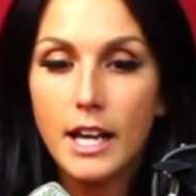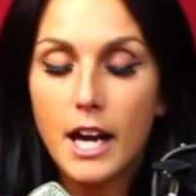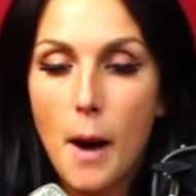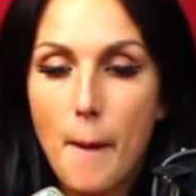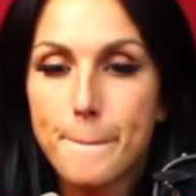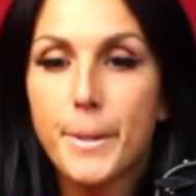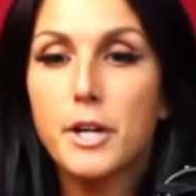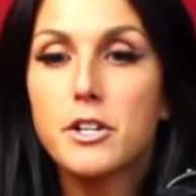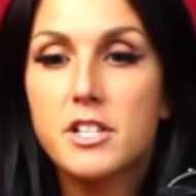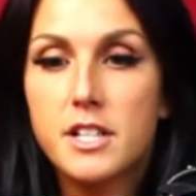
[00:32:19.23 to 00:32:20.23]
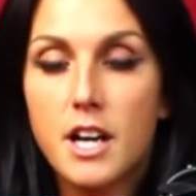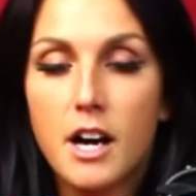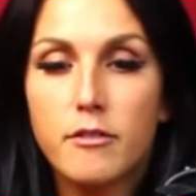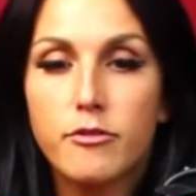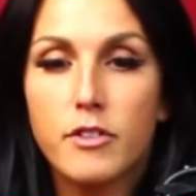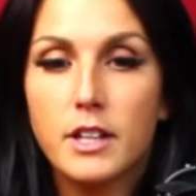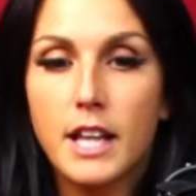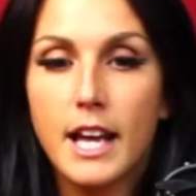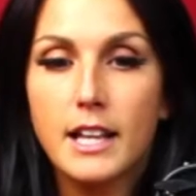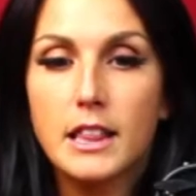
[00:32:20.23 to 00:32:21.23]
a burst of
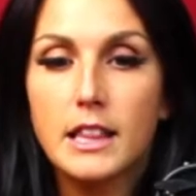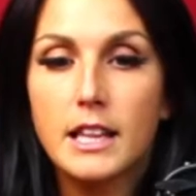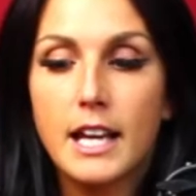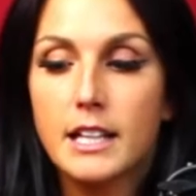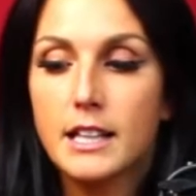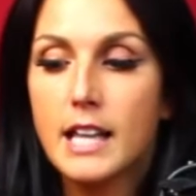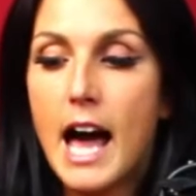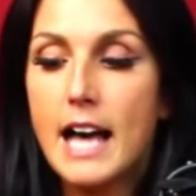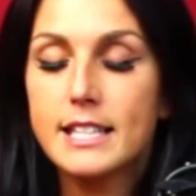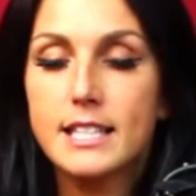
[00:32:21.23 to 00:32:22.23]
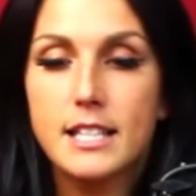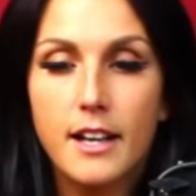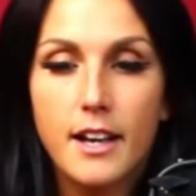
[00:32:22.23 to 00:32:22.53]
like a last